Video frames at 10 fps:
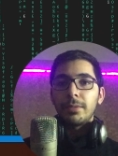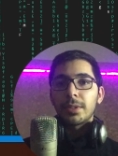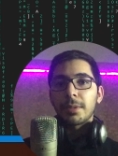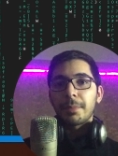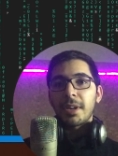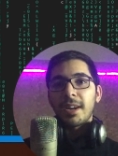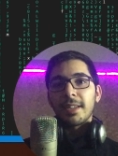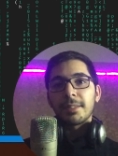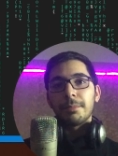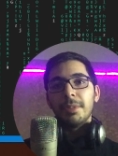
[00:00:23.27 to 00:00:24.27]
and what's up
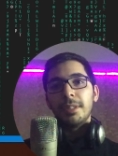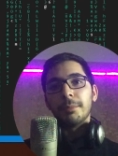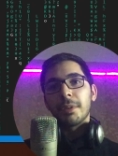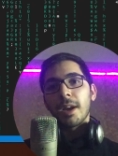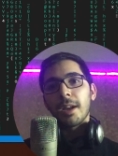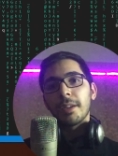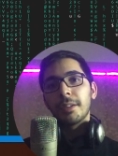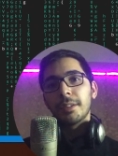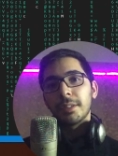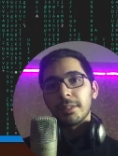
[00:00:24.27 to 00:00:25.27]
guys, Medium Guy
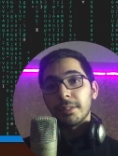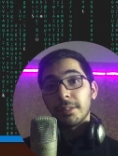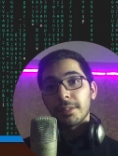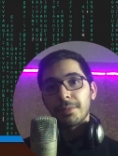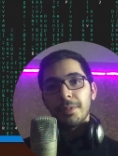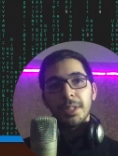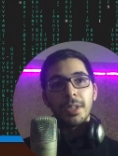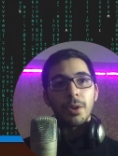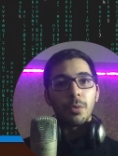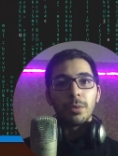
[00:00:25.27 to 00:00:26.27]
here and in this
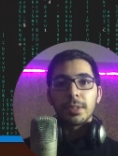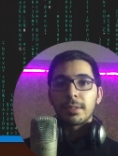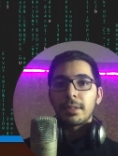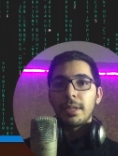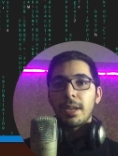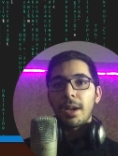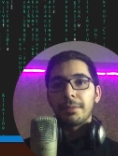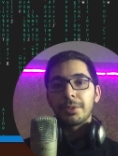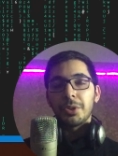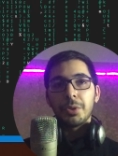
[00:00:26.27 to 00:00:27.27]
video we'll see how
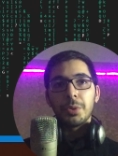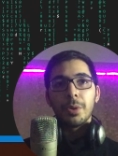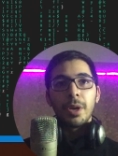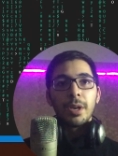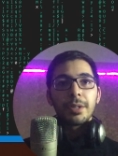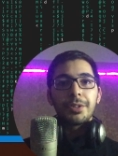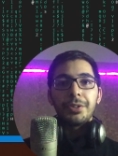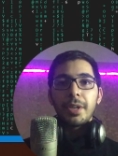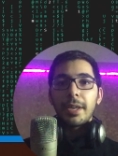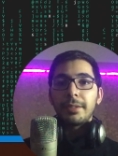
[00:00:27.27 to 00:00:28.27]
to
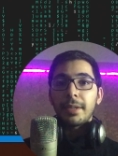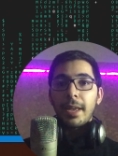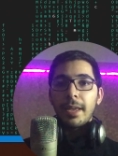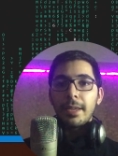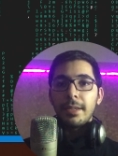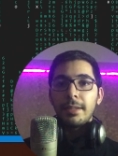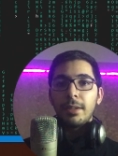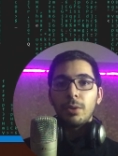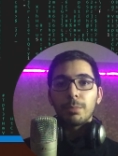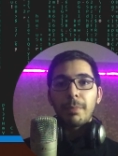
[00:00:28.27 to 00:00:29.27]
create a
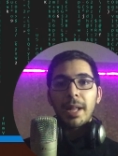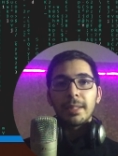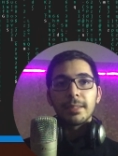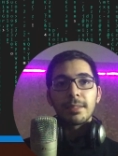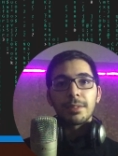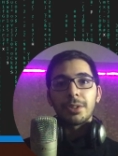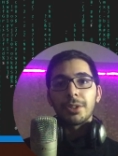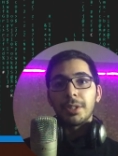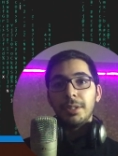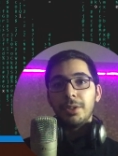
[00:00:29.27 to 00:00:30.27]
load balancer
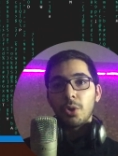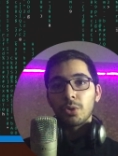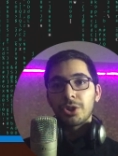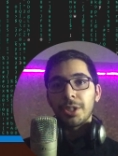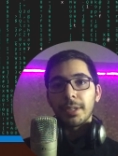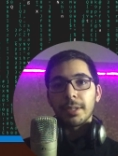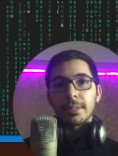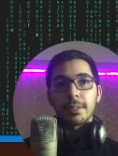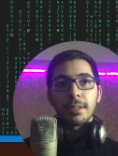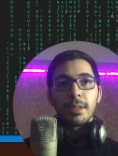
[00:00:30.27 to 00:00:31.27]
in
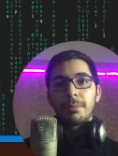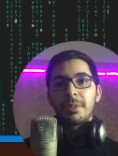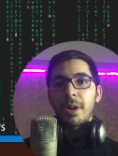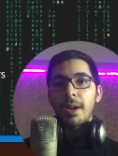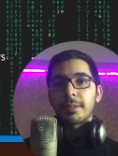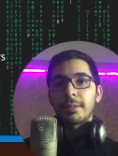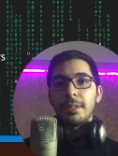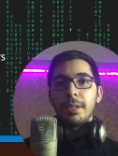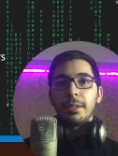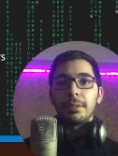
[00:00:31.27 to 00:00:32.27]
Node.js
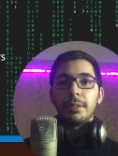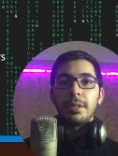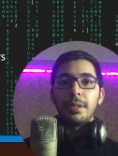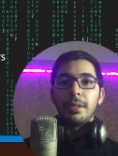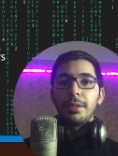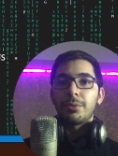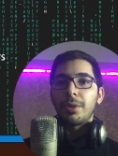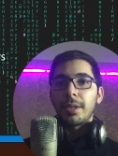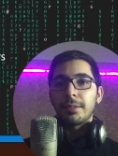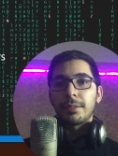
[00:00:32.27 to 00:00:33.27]
proxying the
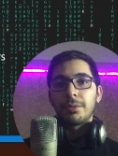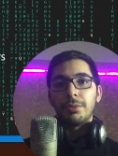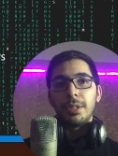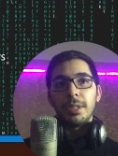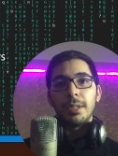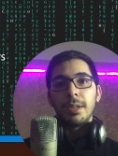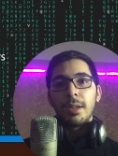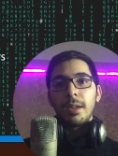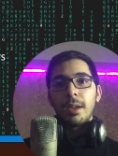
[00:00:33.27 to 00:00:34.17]
request to the